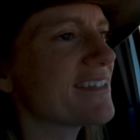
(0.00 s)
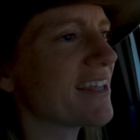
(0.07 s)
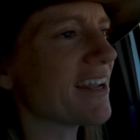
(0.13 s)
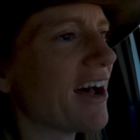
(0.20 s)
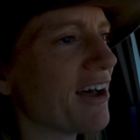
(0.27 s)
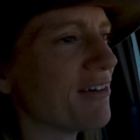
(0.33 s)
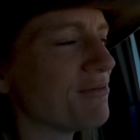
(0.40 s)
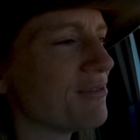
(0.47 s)
that
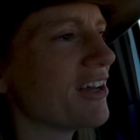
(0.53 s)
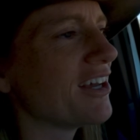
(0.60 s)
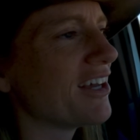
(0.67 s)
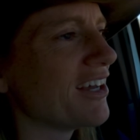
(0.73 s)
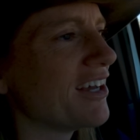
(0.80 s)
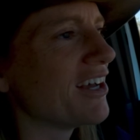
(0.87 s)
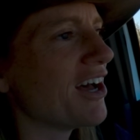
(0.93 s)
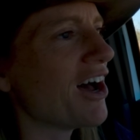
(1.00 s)
I'm
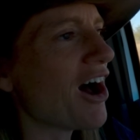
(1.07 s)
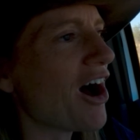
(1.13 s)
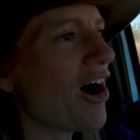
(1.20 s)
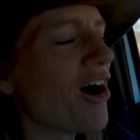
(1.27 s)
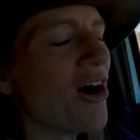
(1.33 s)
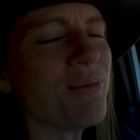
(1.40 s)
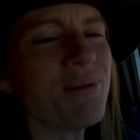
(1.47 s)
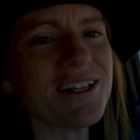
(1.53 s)

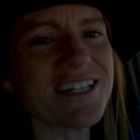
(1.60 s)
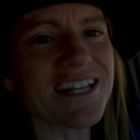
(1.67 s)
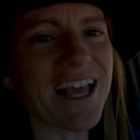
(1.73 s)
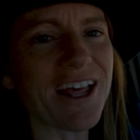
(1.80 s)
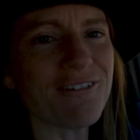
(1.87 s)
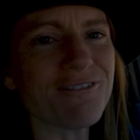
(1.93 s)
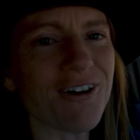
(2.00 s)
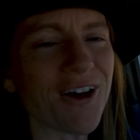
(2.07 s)
hoping to
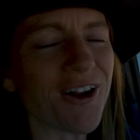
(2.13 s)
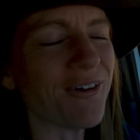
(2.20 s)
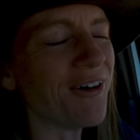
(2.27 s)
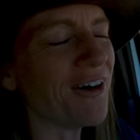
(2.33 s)
get a photo